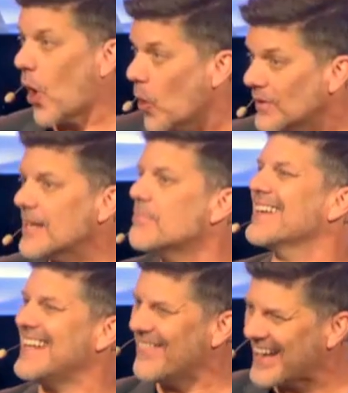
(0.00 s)
only,
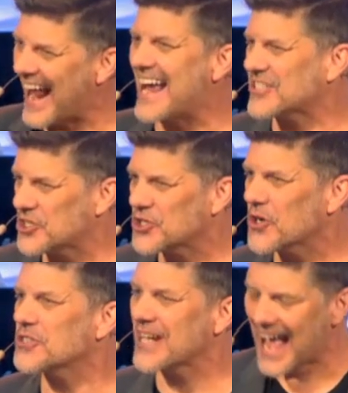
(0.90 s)
but even as a
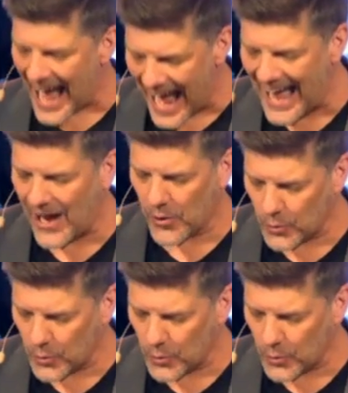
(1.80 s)
church, how